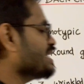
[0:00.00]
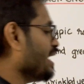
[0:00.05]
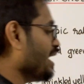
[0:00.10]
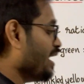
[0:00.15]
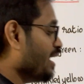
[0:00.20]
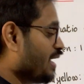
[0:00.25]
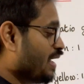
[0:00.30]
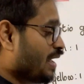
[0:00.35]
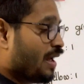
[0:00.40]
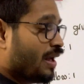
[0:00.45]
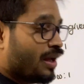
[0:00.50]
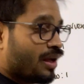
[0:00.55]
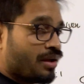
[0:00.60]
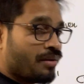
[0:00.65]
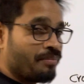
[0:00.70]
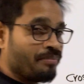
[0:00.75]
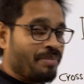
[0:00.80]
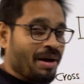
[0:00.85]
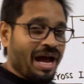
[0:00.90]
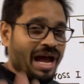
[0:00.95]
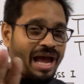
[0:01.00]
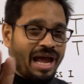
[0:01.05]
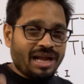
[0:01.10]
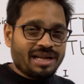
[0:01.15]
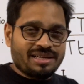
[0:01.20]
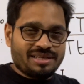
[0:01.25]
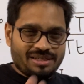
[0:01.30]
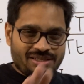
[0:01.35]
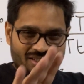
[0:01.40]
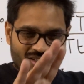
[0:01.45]
a
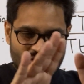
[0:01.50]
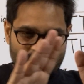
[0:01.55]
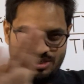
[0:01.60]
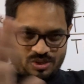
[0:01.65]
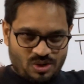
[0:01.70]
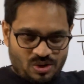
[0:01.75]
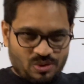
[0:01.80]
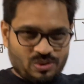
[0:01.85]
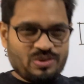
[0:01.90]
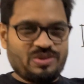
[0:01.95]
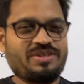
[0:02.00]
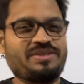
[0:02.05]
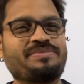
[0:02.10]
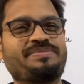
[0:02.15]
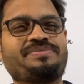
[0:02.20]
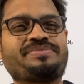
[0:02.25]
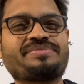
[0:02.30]
back cross.